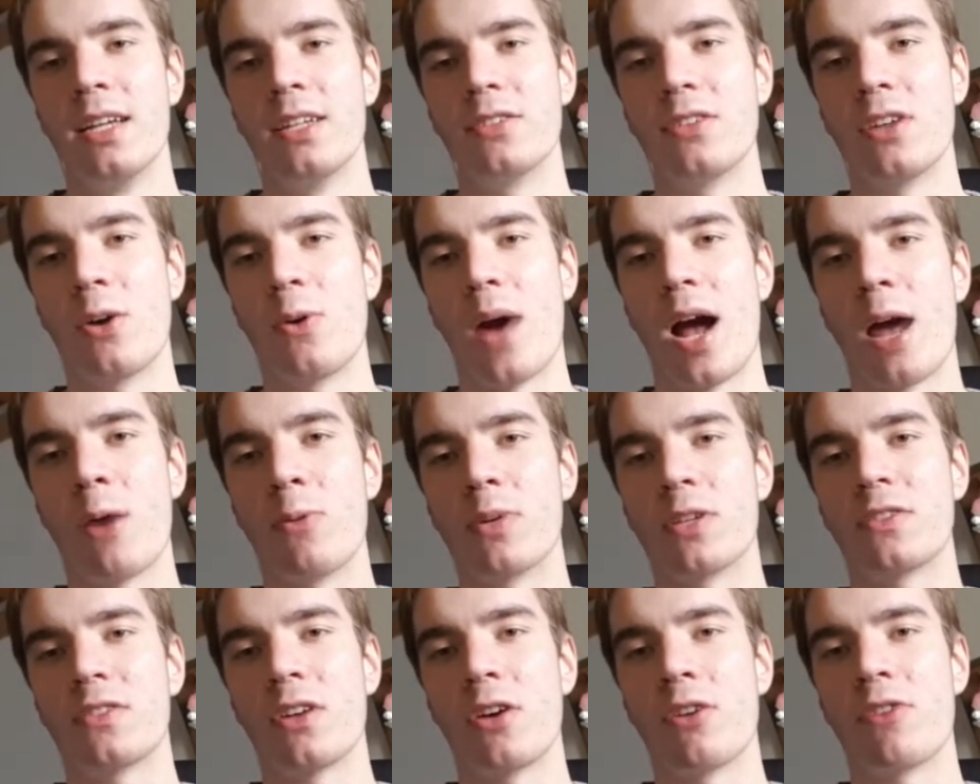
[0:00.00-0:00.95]
So I
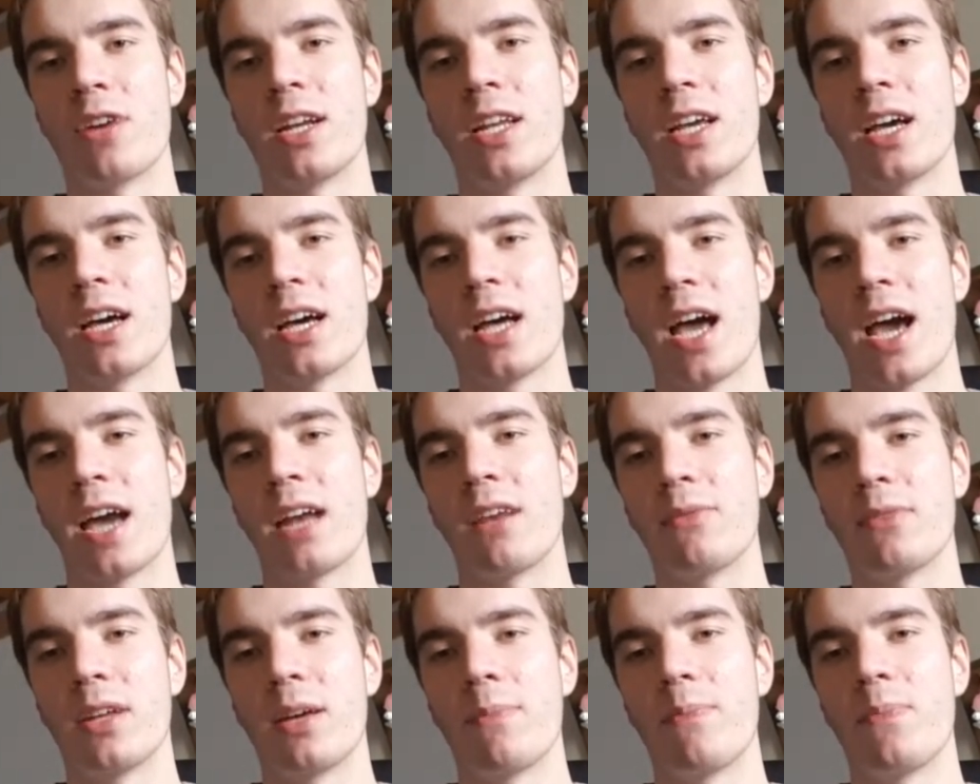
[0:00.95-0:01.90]
was already ahead
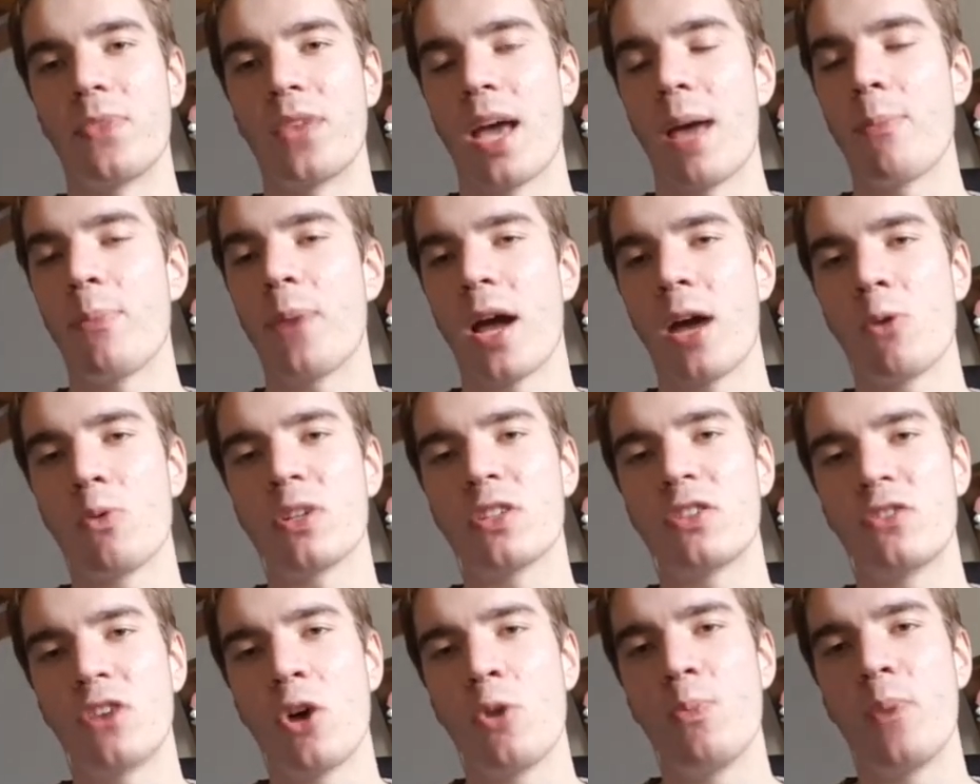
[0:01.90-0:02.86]
of them. Empire
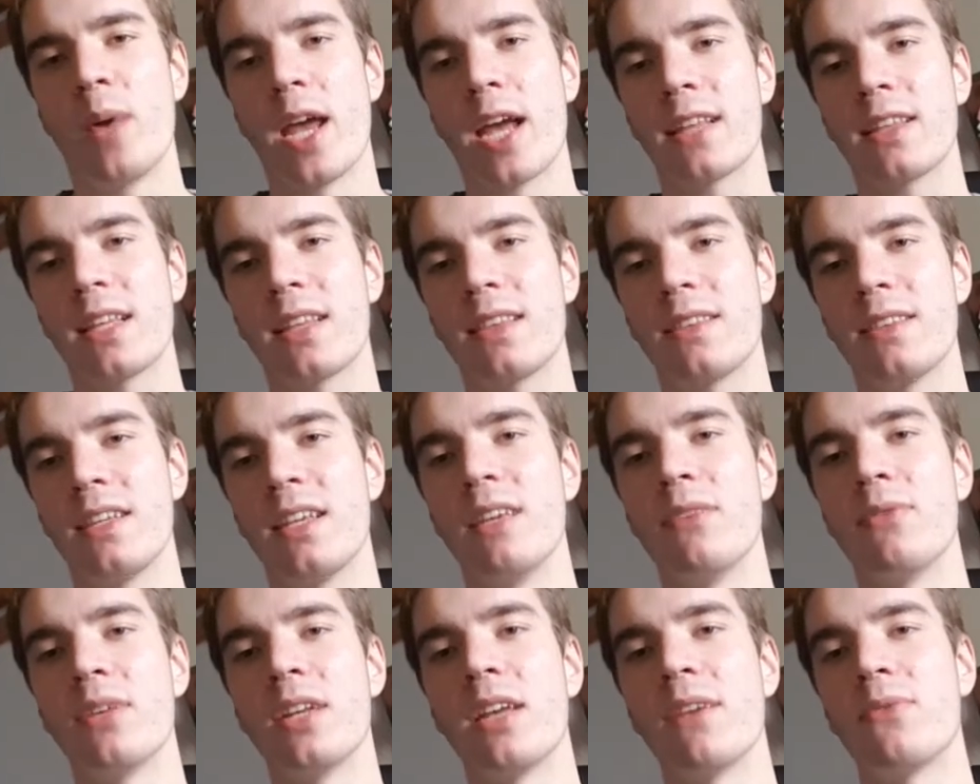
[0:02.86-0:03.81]
was so big that
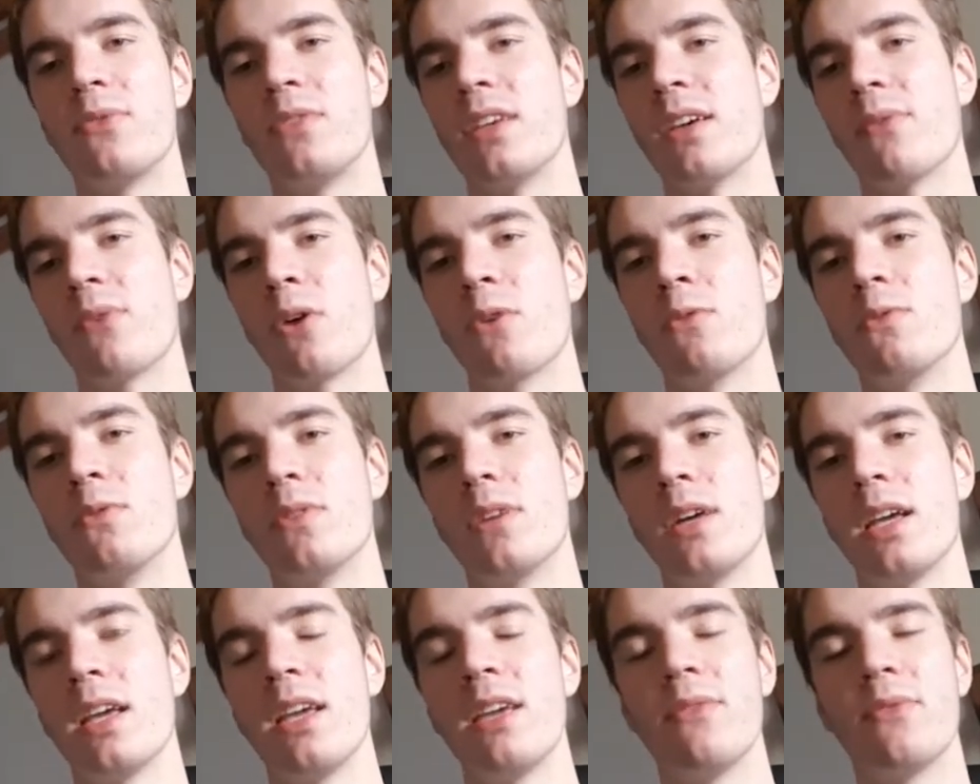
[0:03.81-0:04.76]
even if TFO,
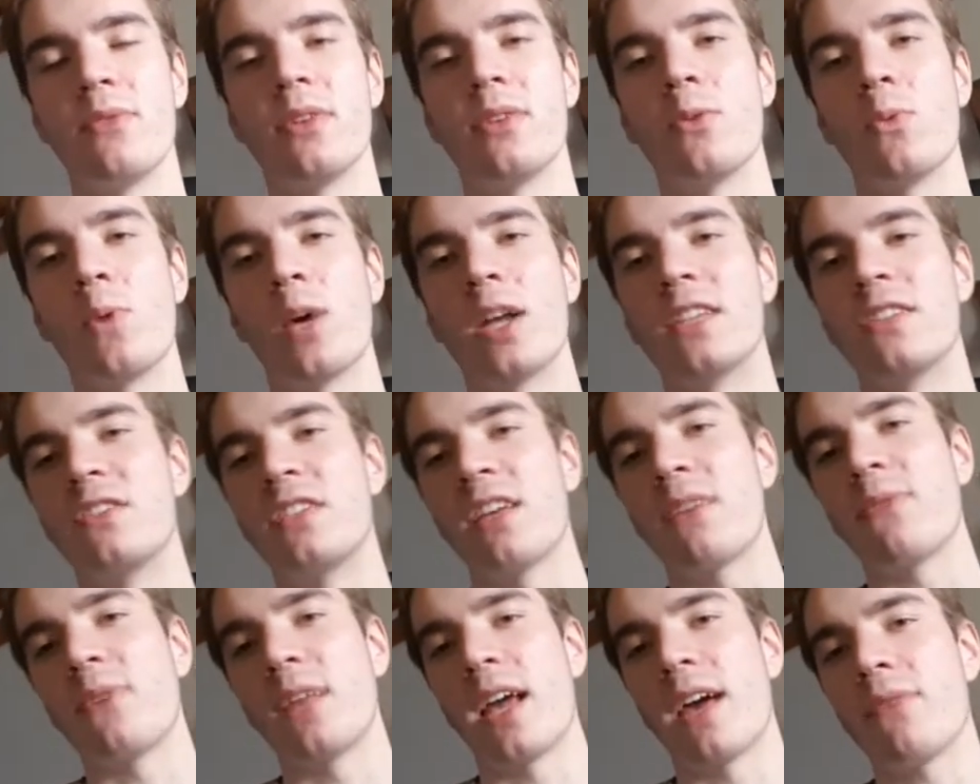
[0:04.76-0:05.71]
even when
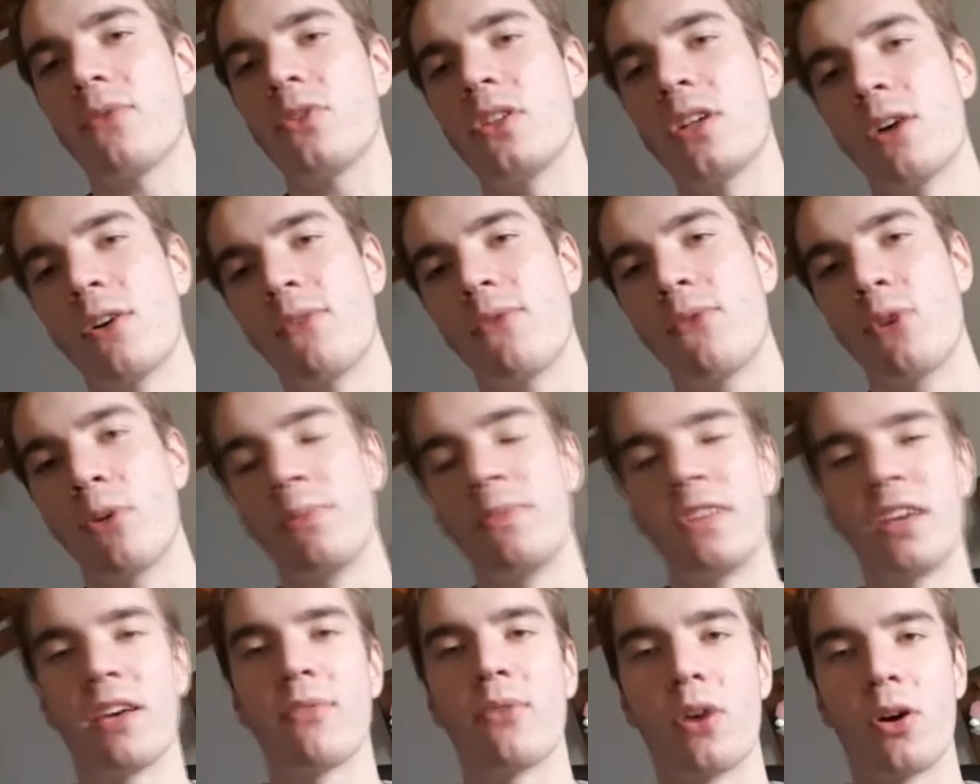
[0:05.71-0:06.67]
Sith left, you know, and formed
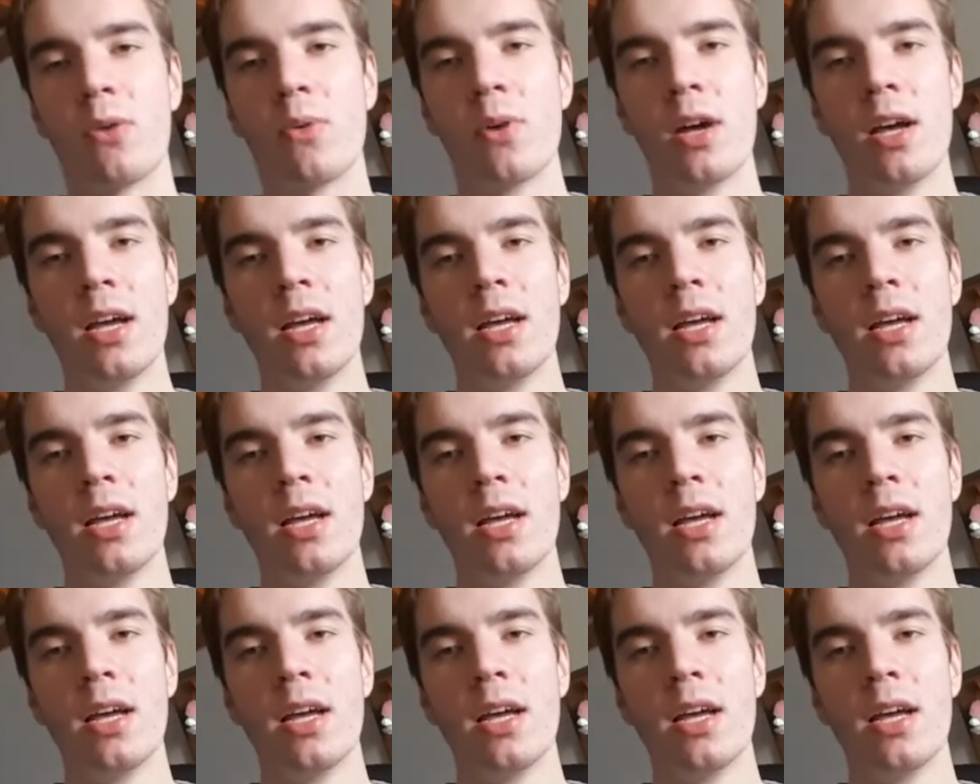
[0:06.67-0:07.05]
TFO,